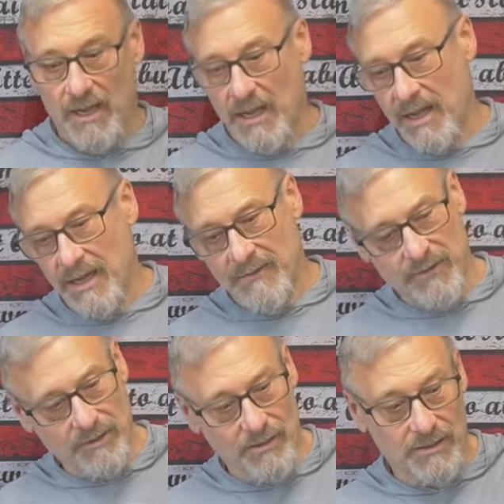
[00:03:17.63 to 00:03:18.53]
And if
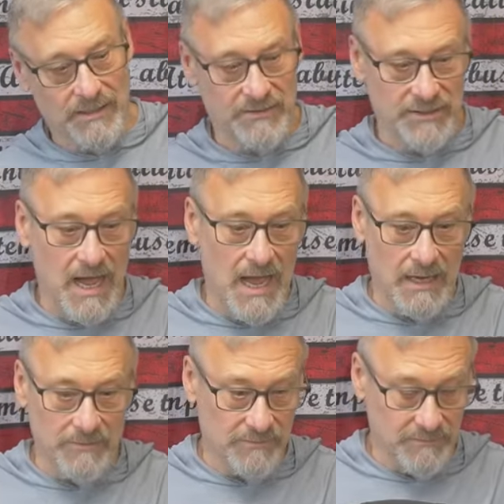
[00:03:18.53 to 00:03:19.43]
you look at
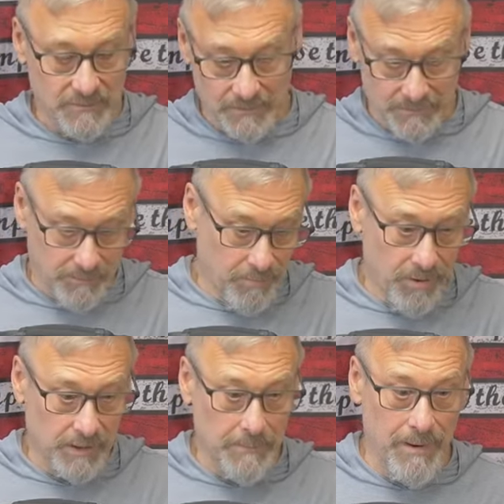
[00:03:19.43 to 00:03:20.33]
size, they're
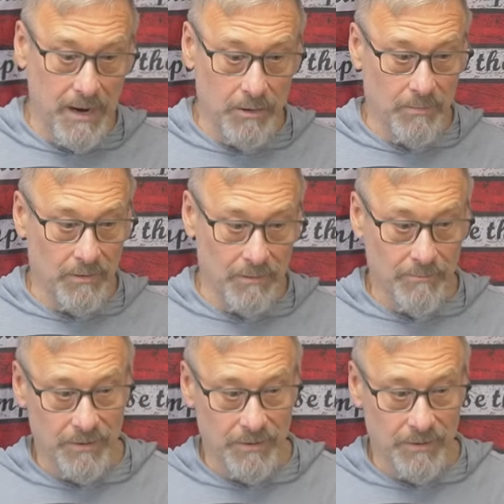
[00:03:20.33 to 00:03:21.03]
pretty comparable.